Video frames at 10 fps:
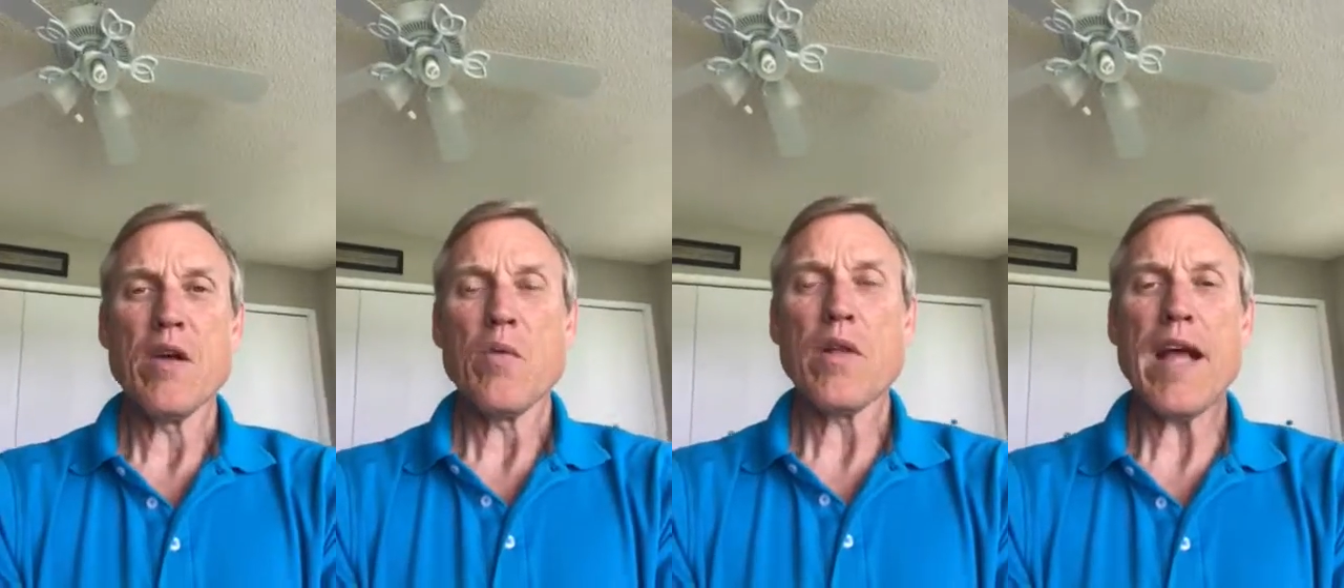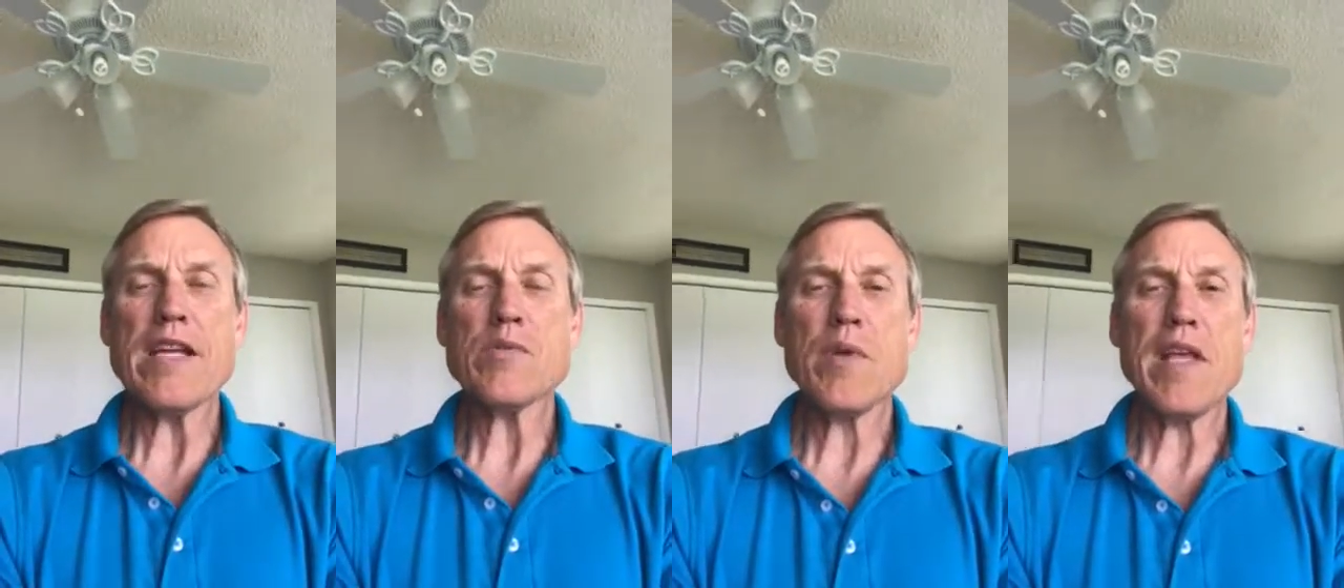Well,
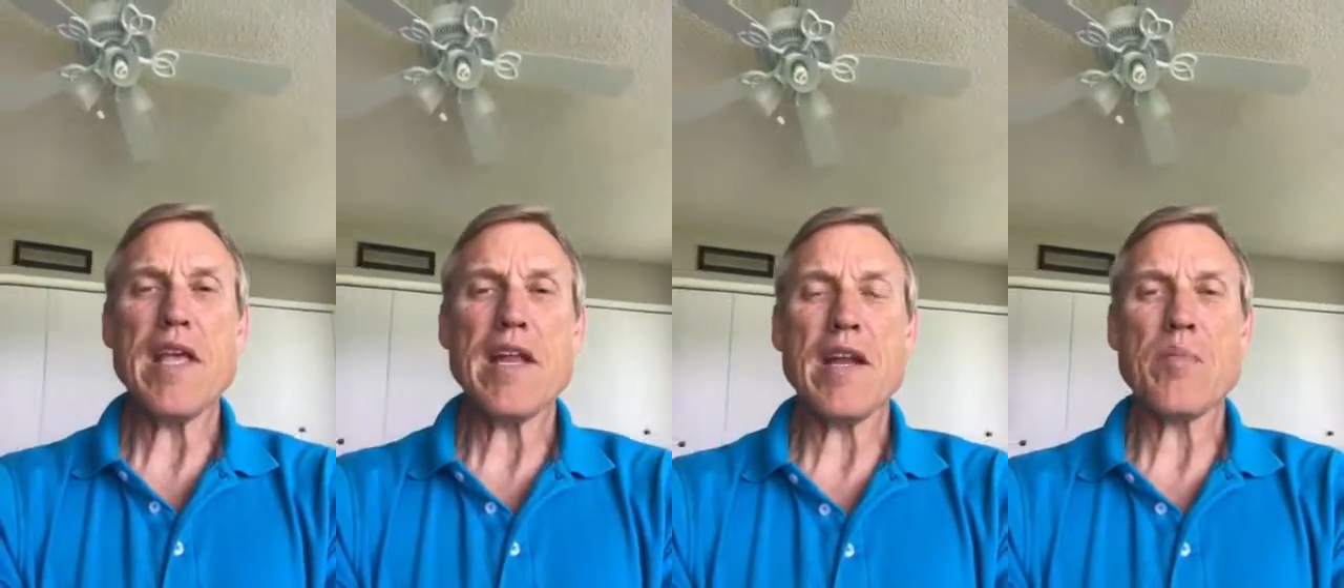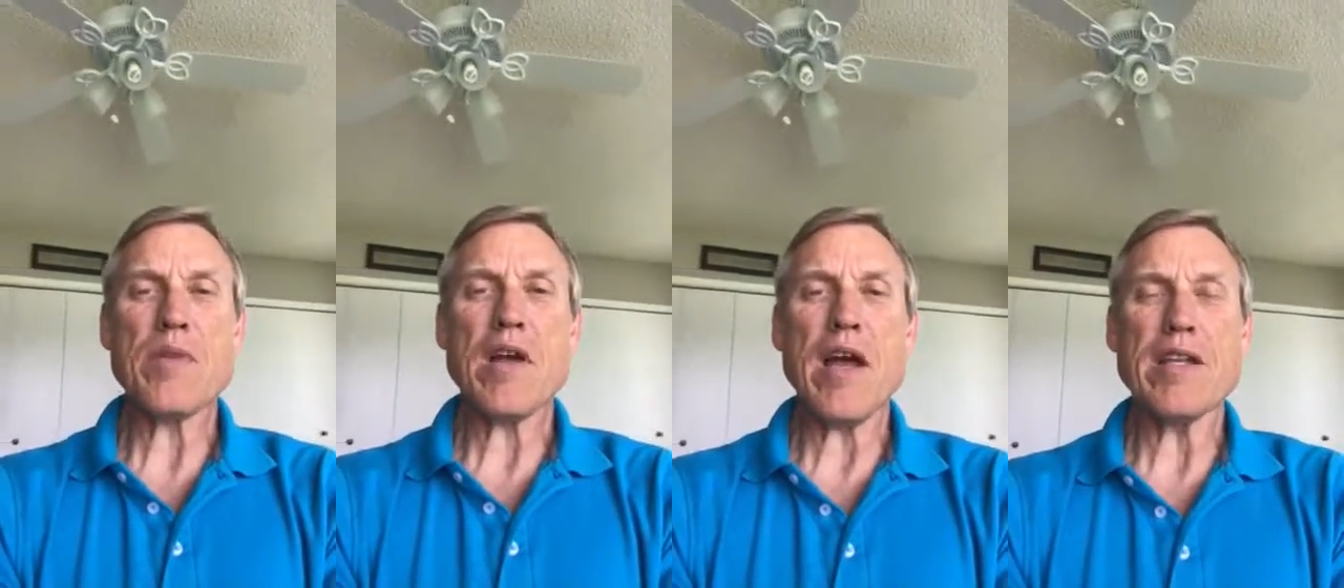last week he ended up in
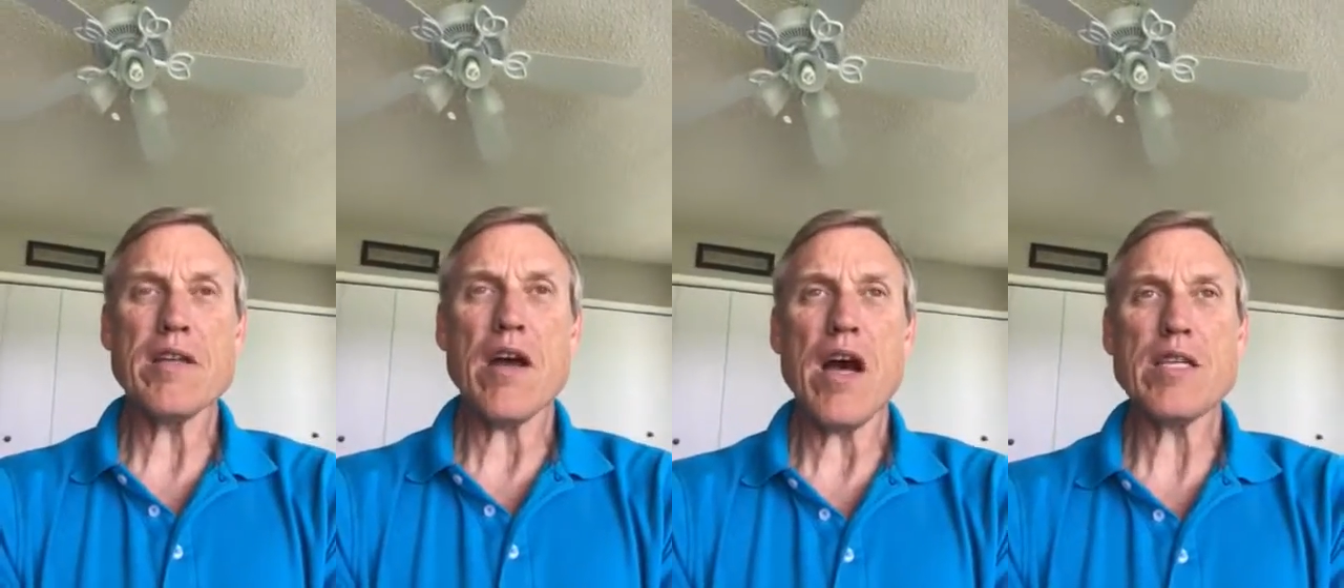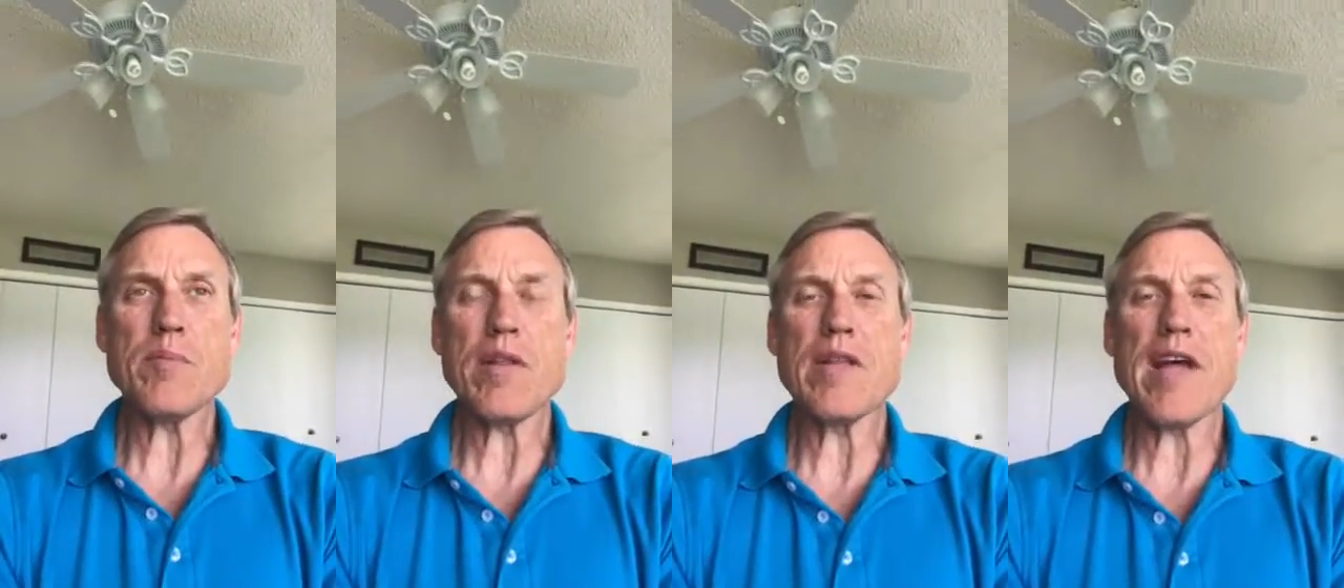the
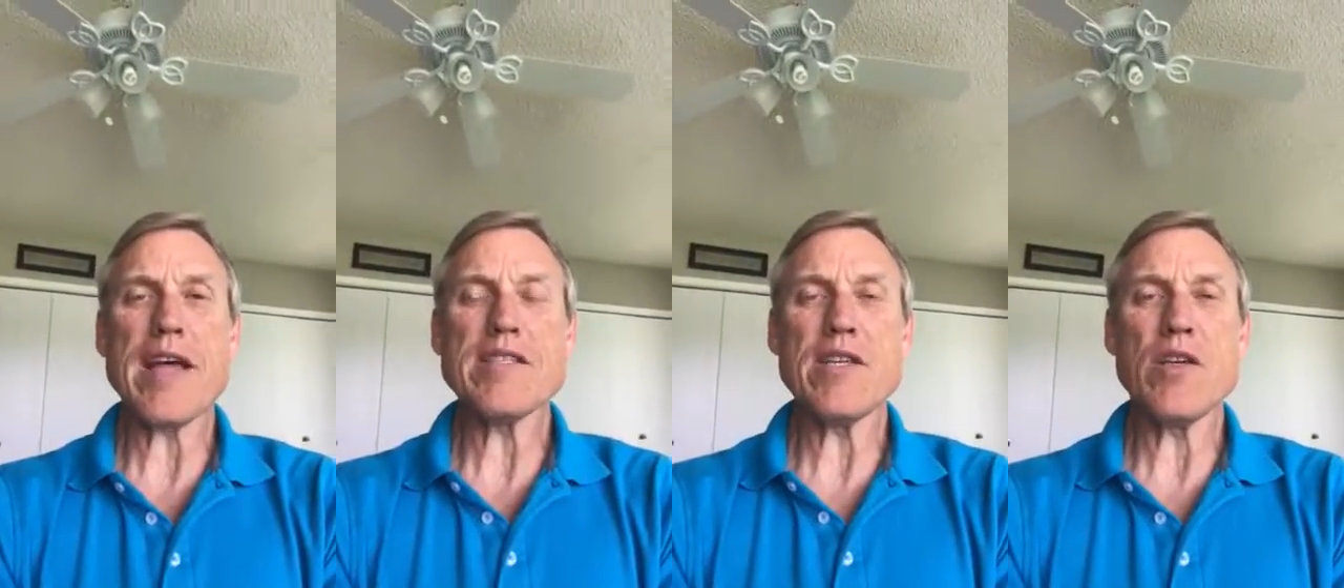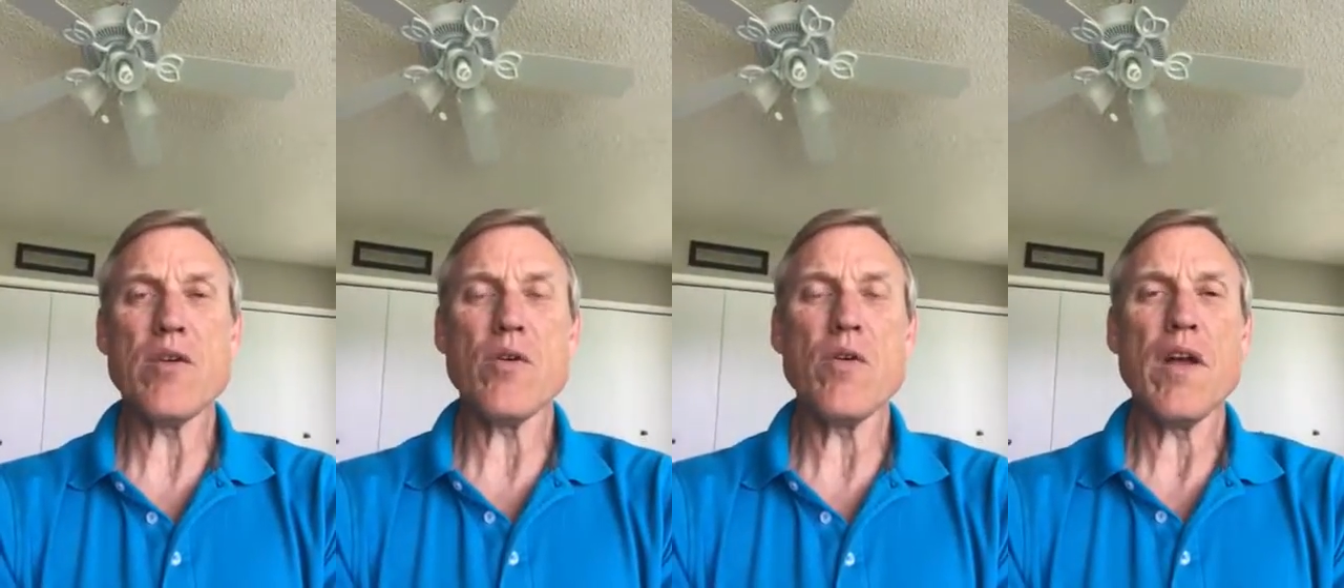hospital in
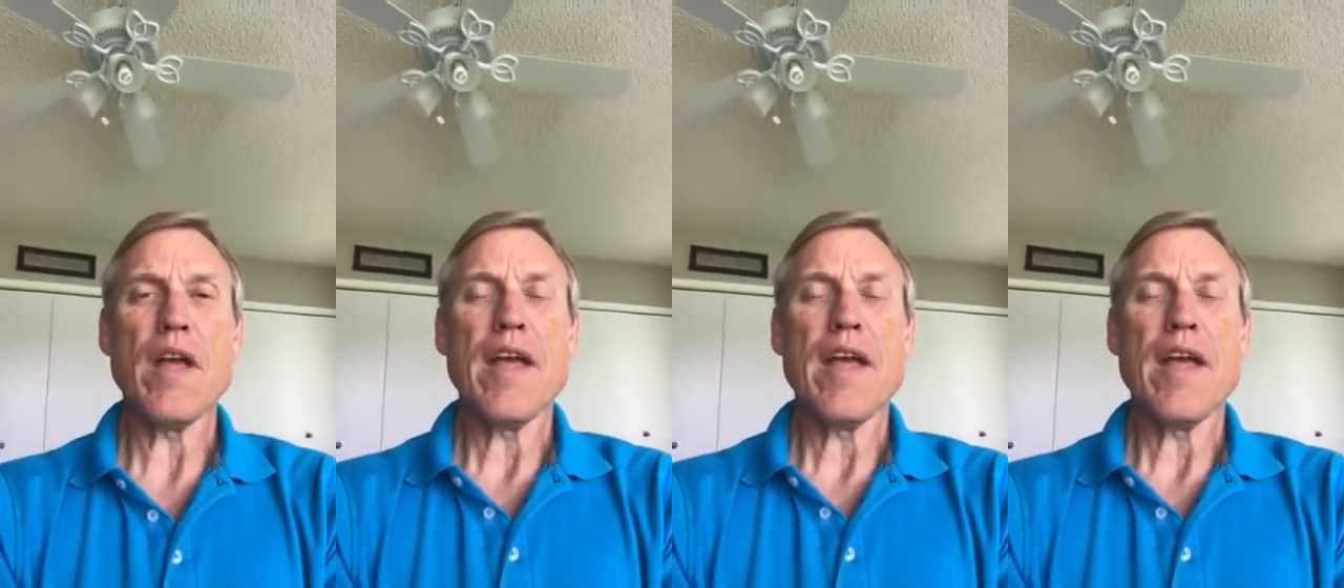ICU,